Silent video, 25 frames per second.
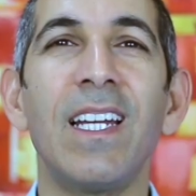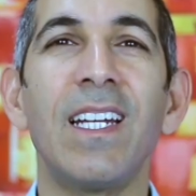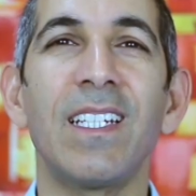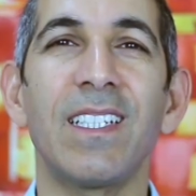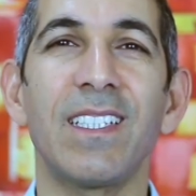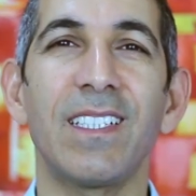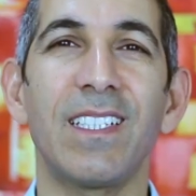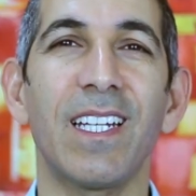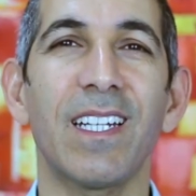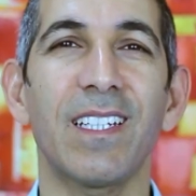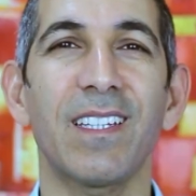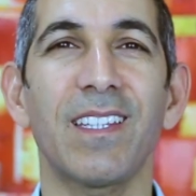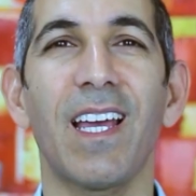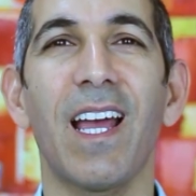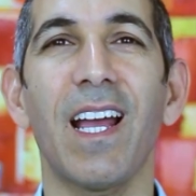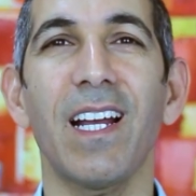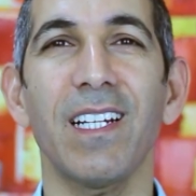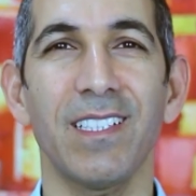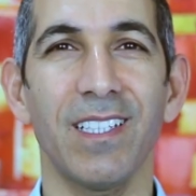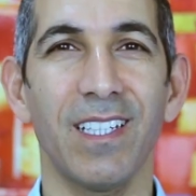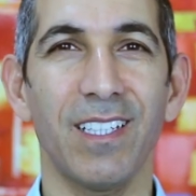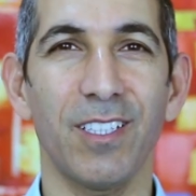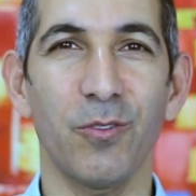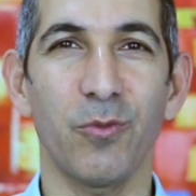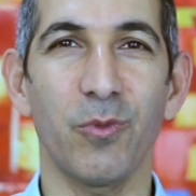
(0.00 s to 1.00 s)
The attack
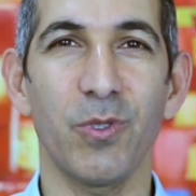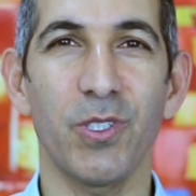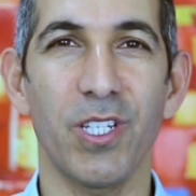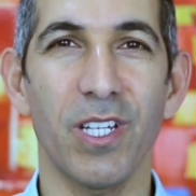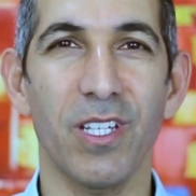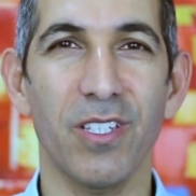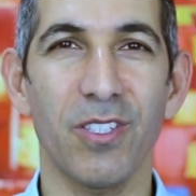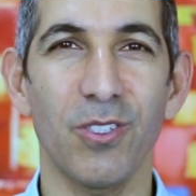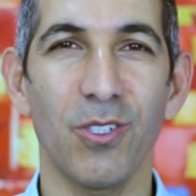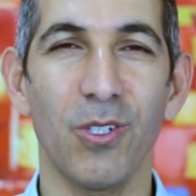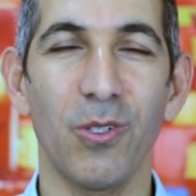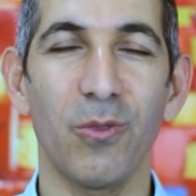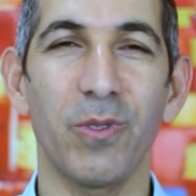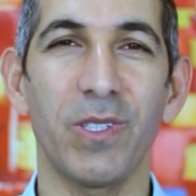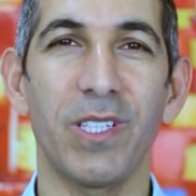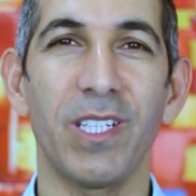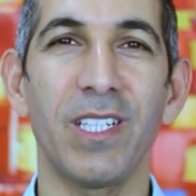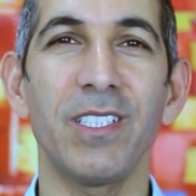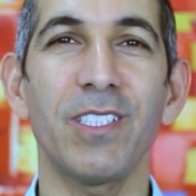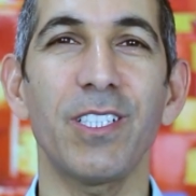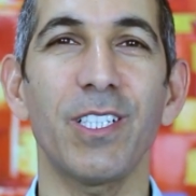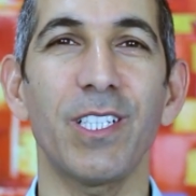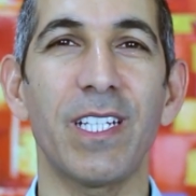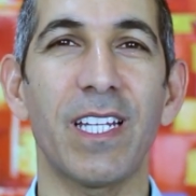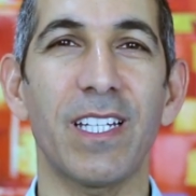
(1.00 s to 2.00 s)
that we just saw with
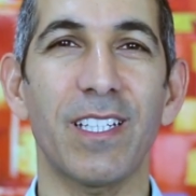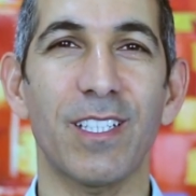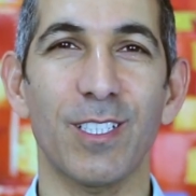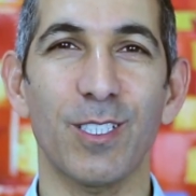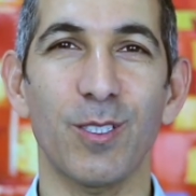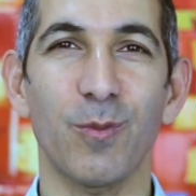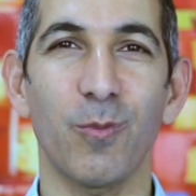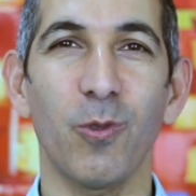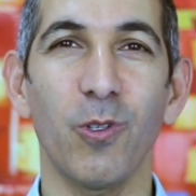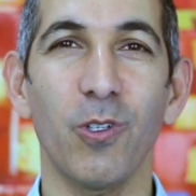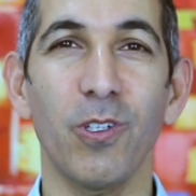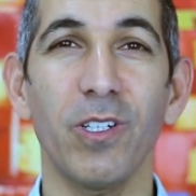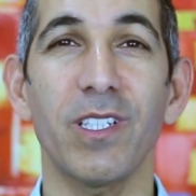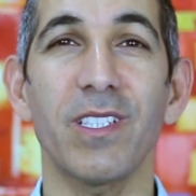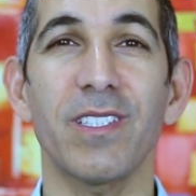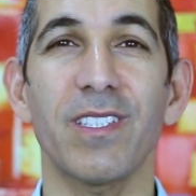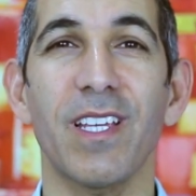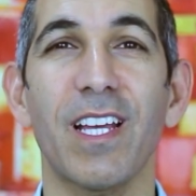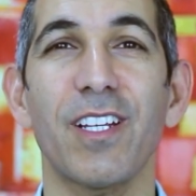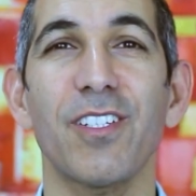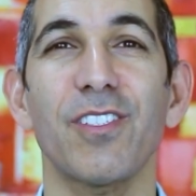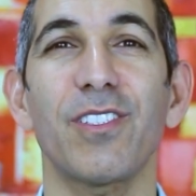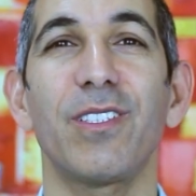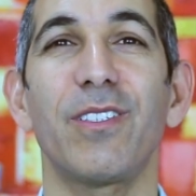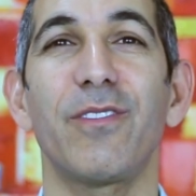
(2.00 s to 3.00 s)
Internet Explorer is
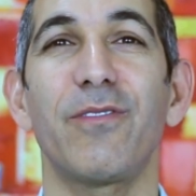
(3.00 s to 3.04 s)
actually